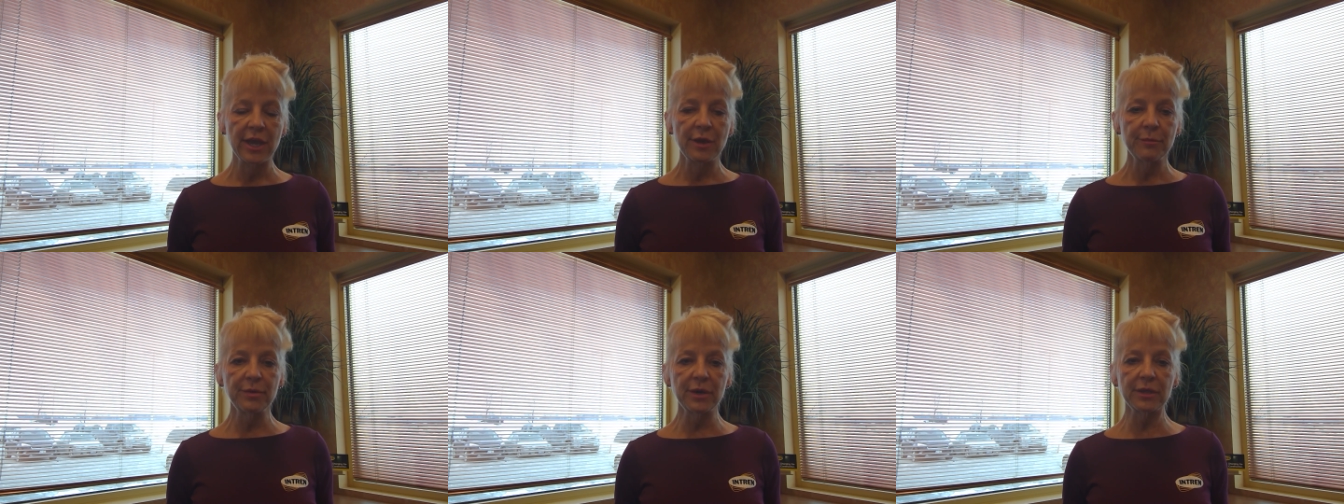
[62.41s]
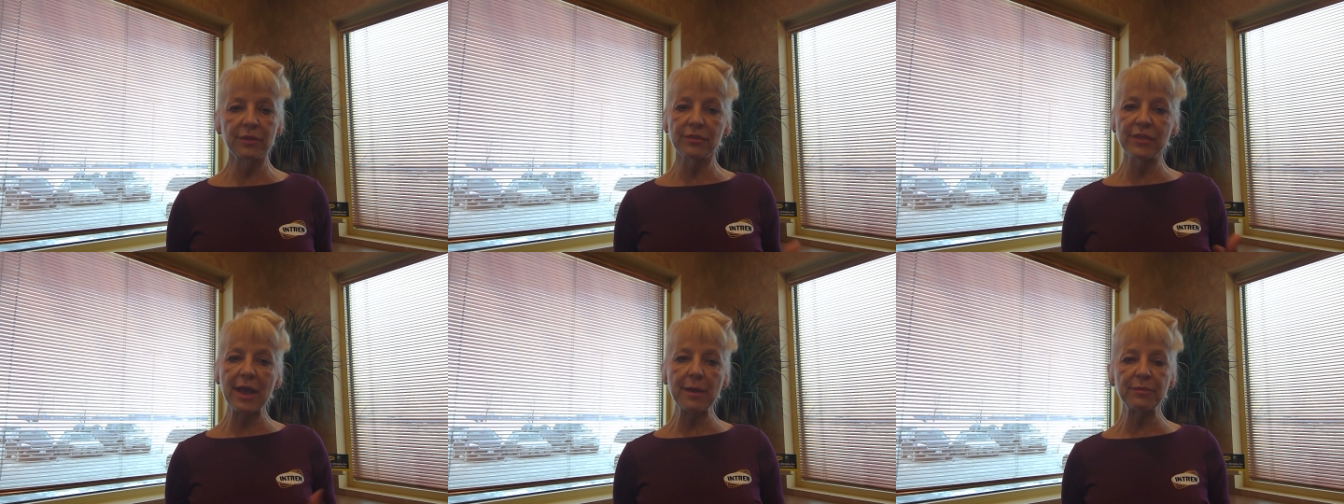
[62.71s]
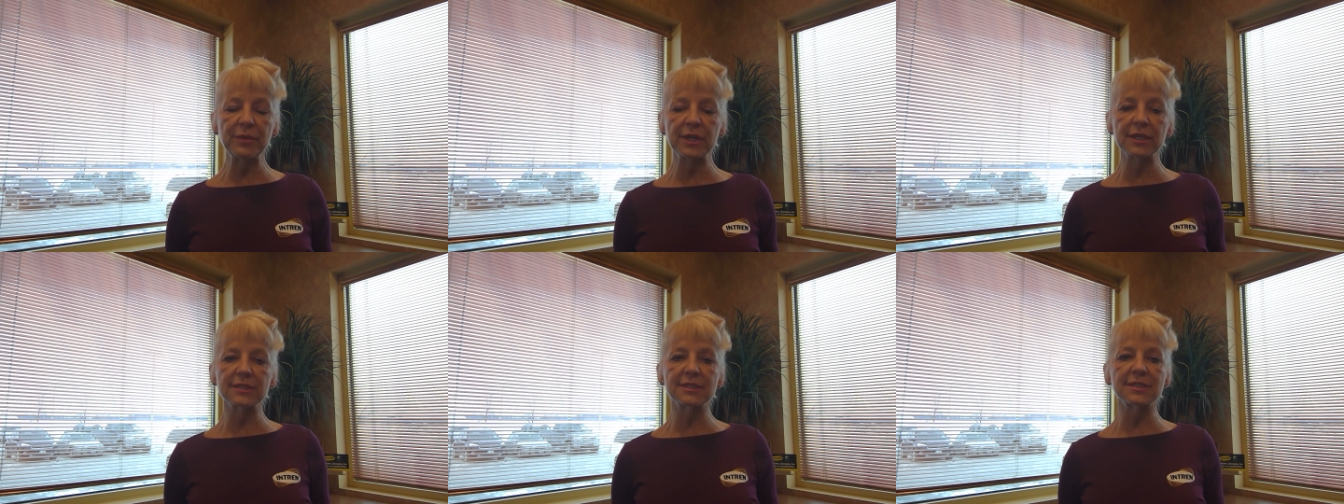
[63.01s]
But that
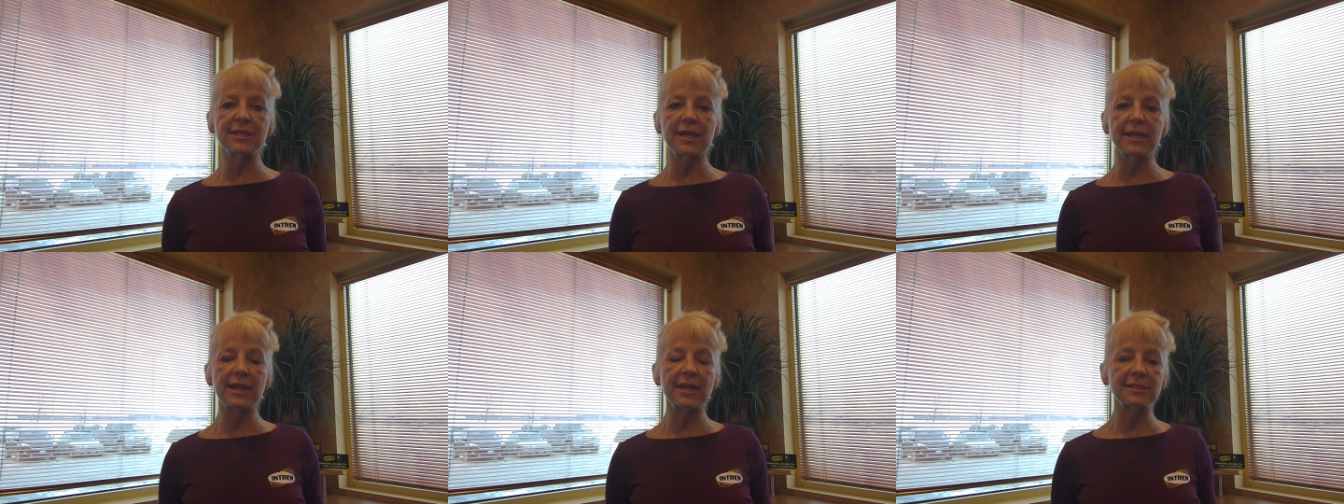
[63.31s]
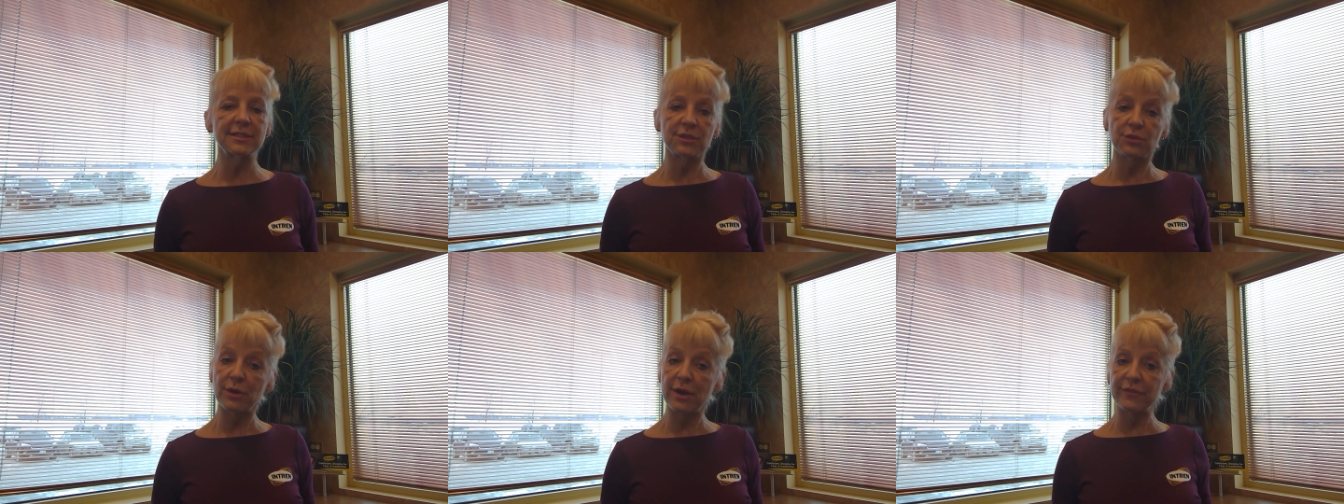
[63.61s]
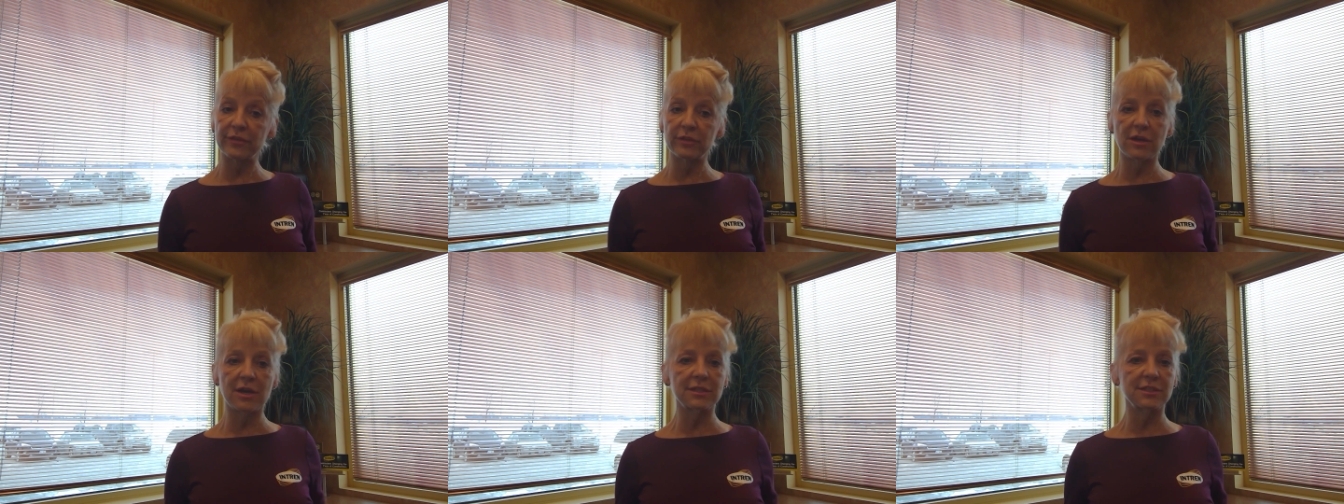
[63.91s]
being said, I still have
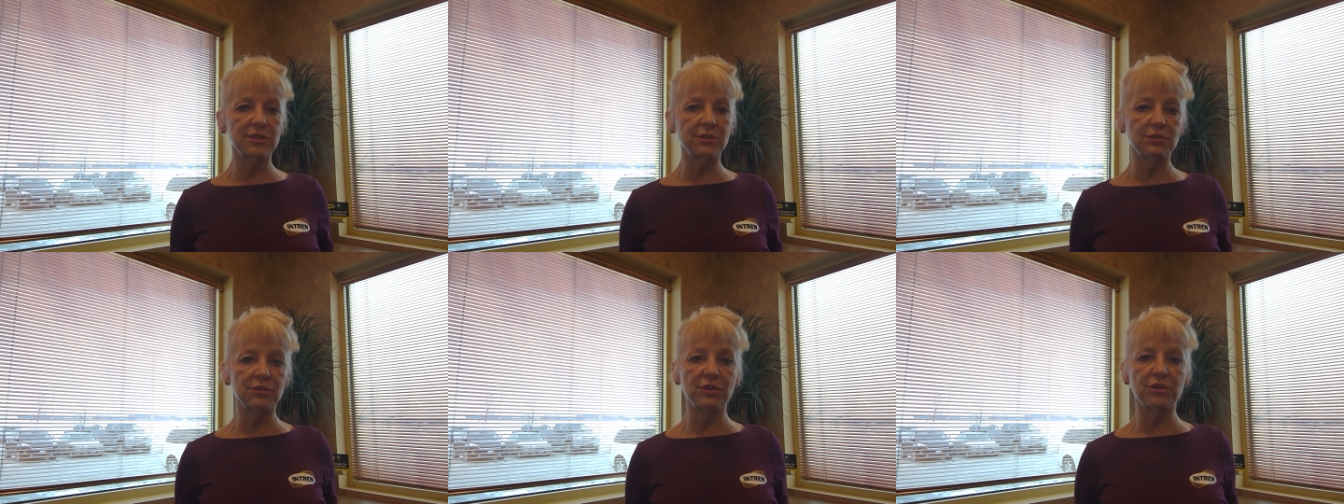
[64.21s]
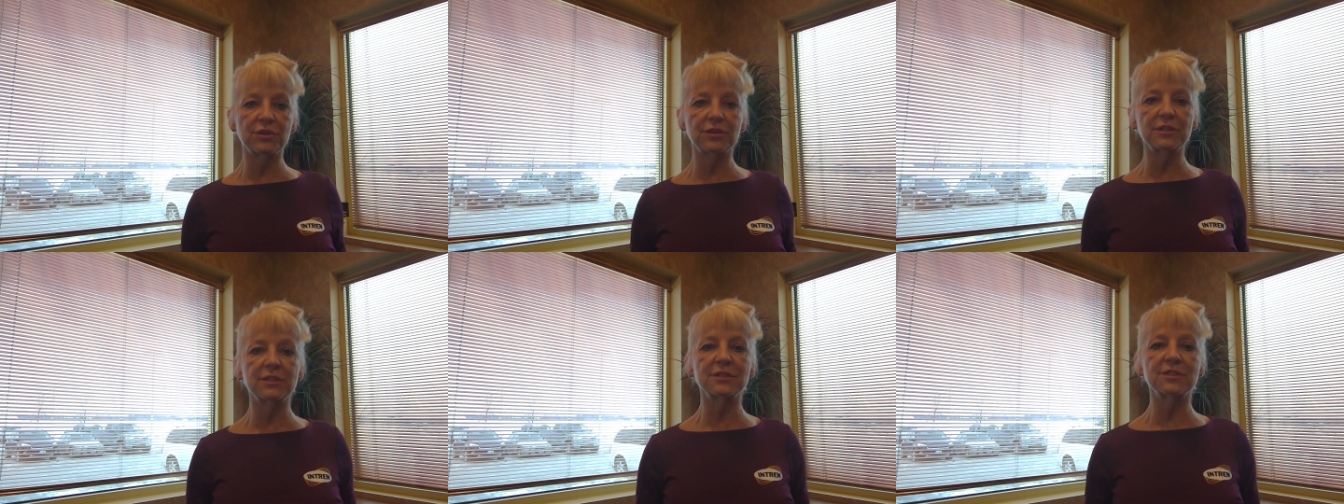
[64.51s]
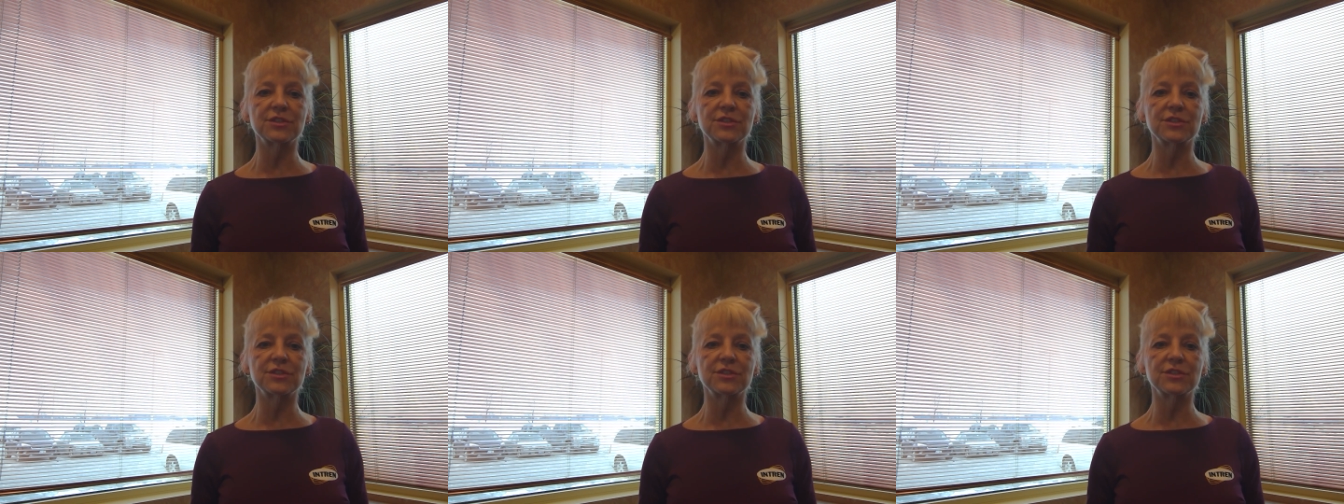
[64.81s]
a lot to learn.